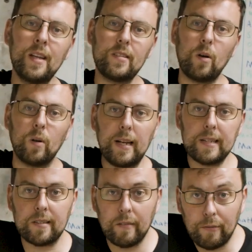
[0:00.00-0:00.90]
So
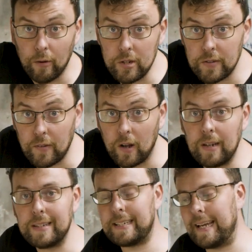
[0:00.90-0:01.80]
let's first of
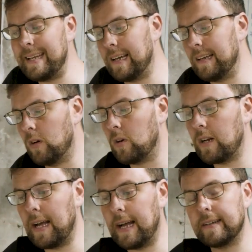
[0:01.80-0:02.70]
all take a look
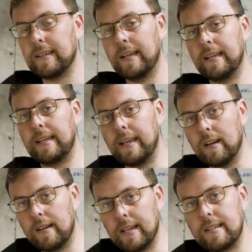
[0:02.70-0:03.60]
at
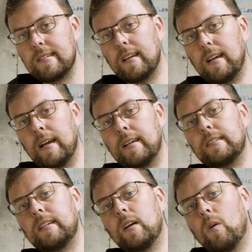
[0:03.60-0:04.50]
gear kits
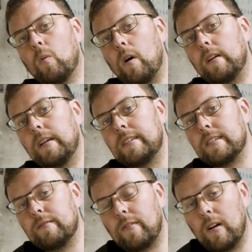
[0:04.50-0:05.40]
and what is
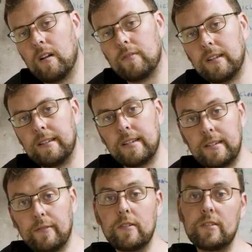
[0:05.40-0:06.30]
involved in the
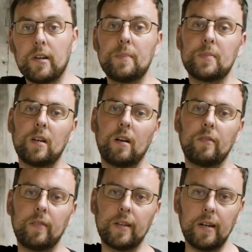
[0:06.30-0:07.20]
different types
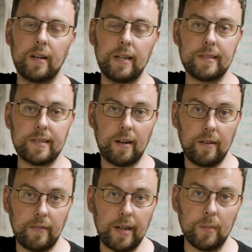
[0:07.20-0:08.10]
of gear kits that are
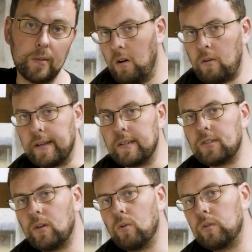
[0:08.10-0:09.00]
available. Okay,
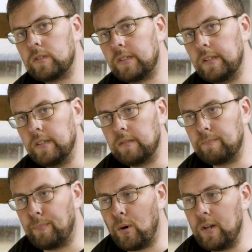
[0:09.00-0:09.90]
so to
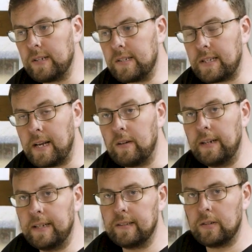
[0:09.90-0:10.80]
boil this
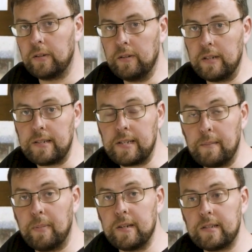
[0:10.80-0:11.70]
down into the
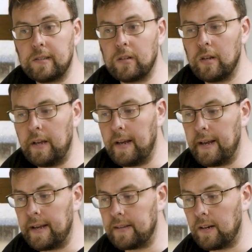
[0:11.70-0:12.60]
simplest
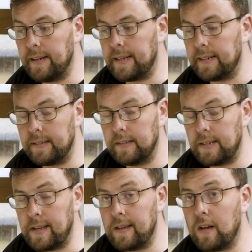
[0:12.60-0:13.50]
that I can
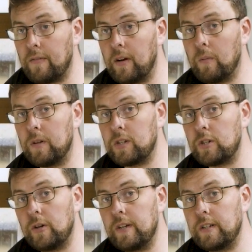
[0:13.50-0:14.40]
think of, I want to
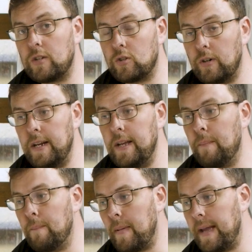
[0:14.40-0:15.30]
show you the three
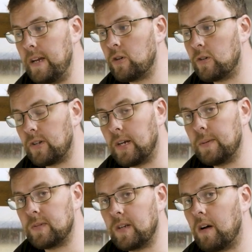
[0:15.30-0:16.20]
major
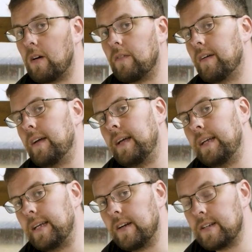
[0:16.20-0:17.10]
types of
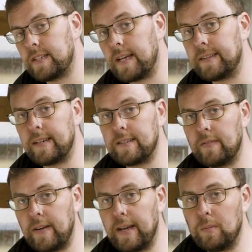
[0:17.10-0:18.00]
gear set that's
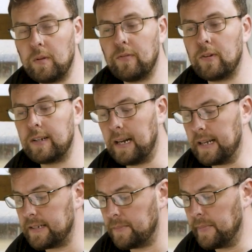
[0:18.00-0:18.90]
available for the
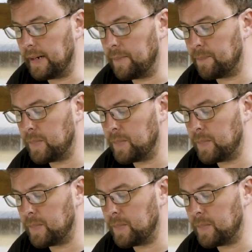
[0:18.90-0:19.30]
Classic Mini.